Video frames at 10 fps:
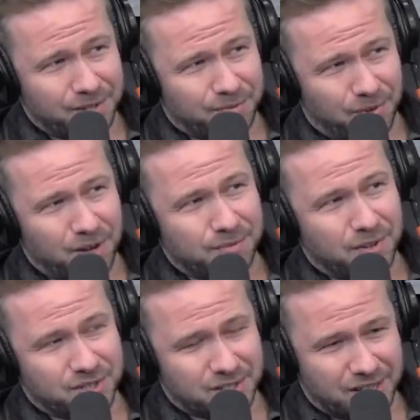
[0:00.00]
in front
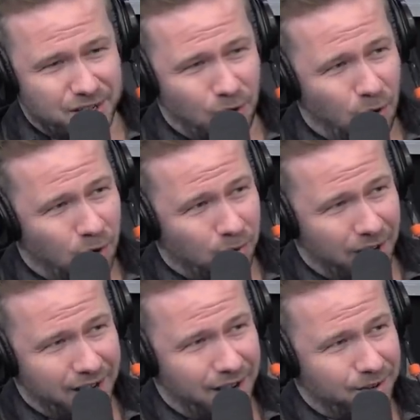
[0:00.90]
of City Hall
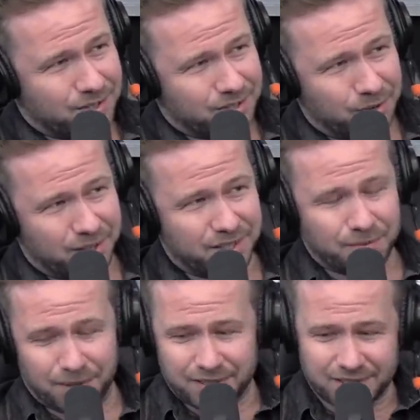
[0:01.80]
right now, is doing a
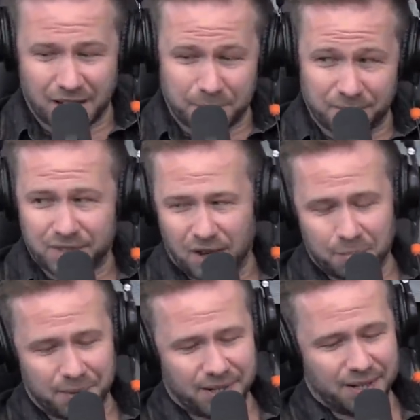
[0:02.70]
different type of
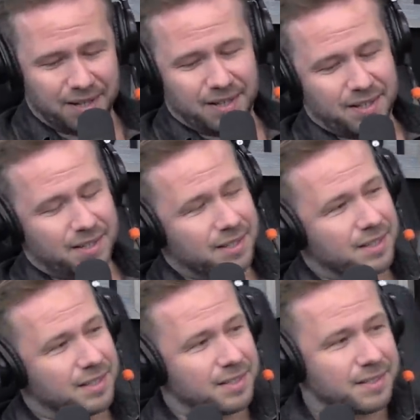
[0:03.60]
dumping.
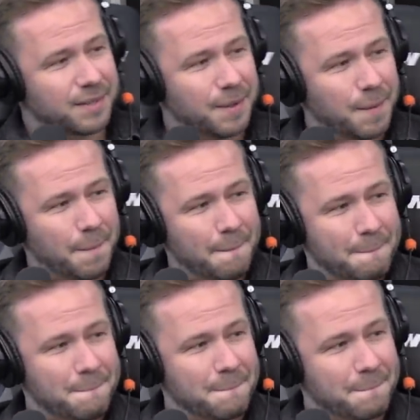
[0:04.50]
But